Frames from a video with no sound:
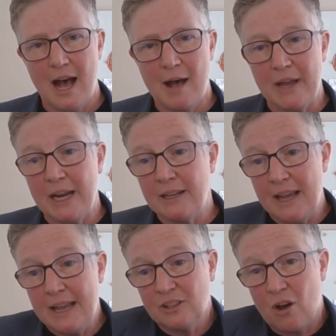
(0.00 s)
And
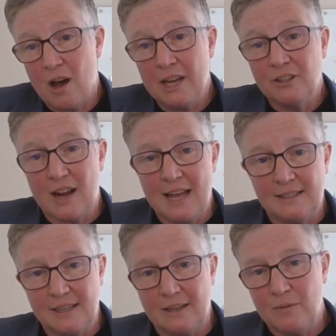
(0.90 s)
it is
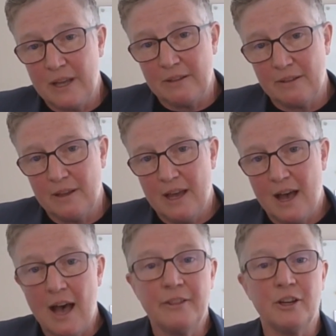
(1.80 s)
contrasted with
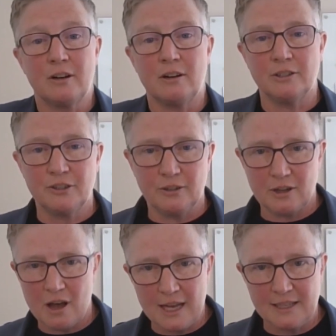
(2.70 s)
other cultural
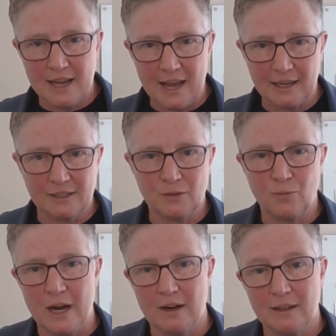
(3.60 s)
contexts
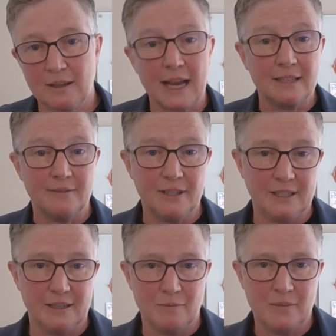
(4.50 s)
where
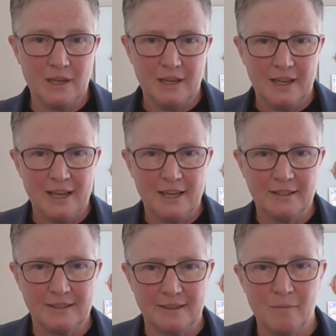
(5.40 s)
collectivism
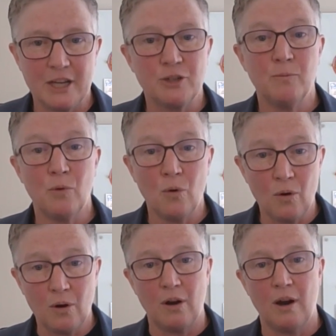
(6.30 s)
is much
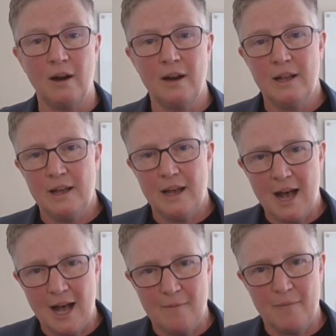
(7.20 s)
more
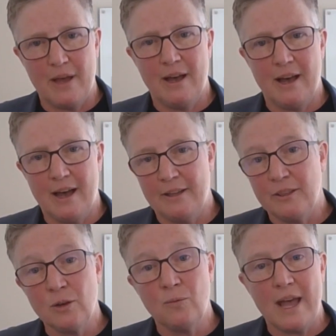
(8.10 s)

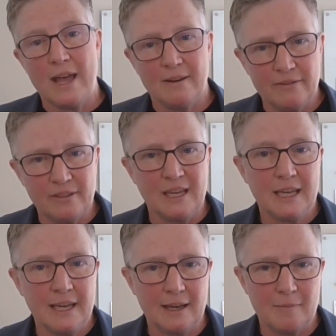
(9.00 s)
the way of
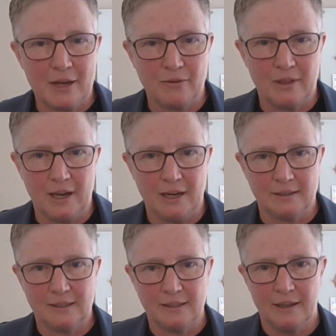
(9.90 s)
thinking about things.